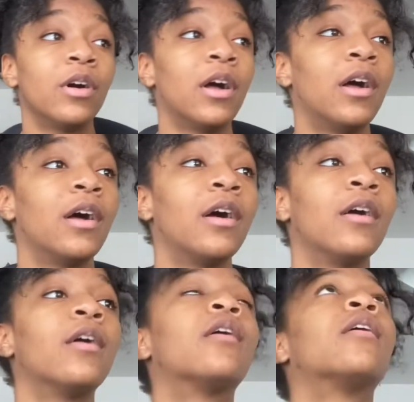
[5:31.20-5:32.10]

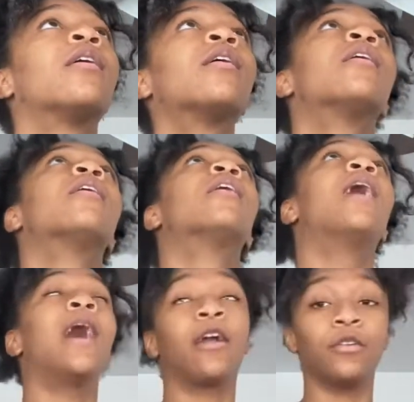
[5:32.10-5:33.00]
I
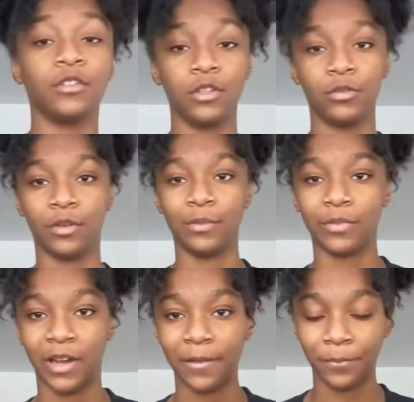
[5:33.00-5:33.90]
go into the room,
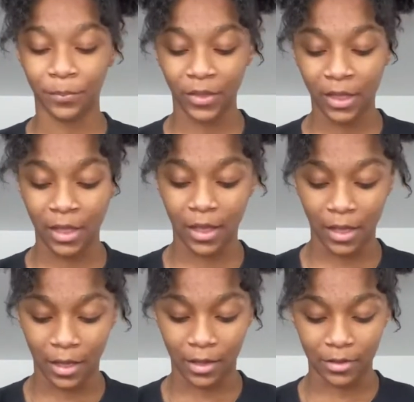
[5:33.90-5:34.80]
right?
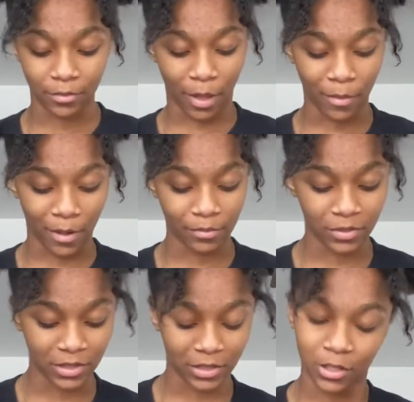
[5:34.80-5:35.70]
And my
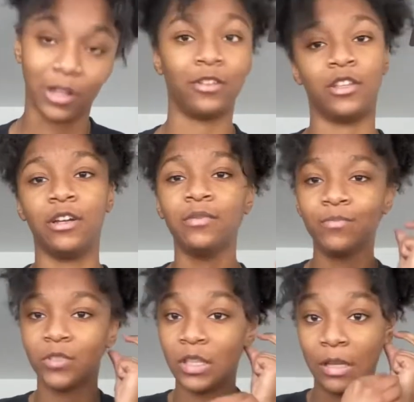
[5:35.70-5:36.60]
mom's still out there.
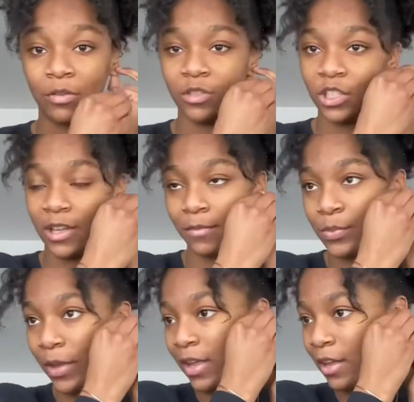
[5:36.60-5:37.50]
So then she
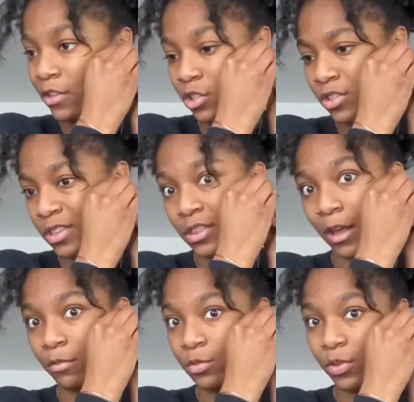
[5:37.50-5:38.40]
comes back in and she's like,
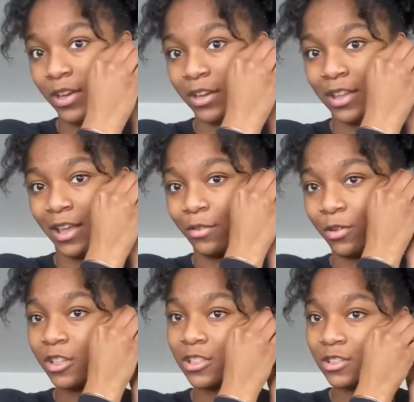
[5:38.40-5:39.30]
that was weird. Like,
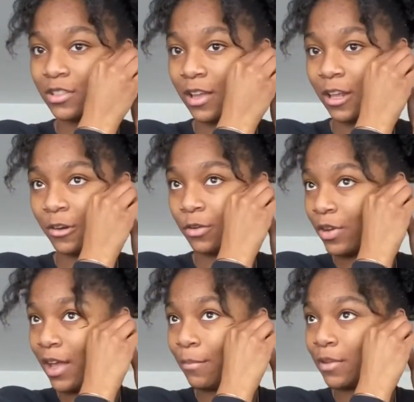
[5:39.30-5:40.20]
I don't know
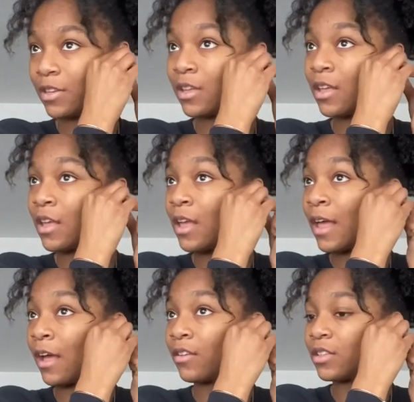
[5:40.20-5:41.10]
what happened.
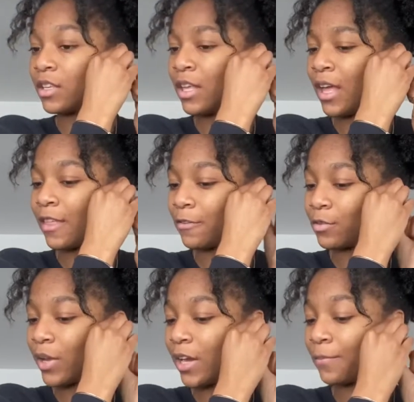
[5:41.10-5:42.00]
I was like, yeah, that was
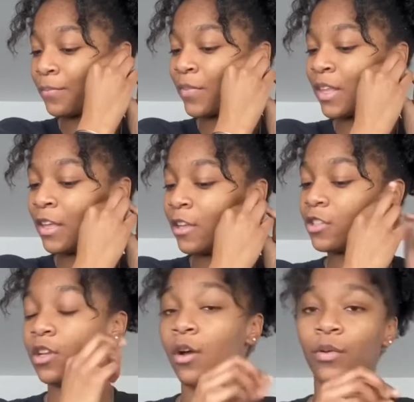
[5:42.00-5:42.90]
weird.
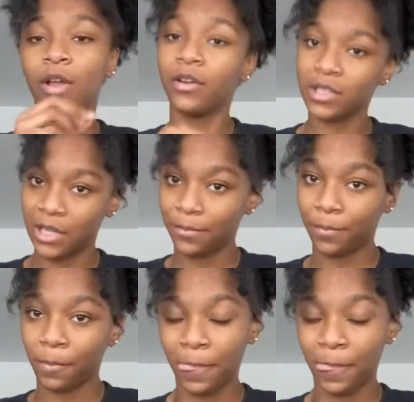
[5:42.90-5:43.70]
So we go to sleep.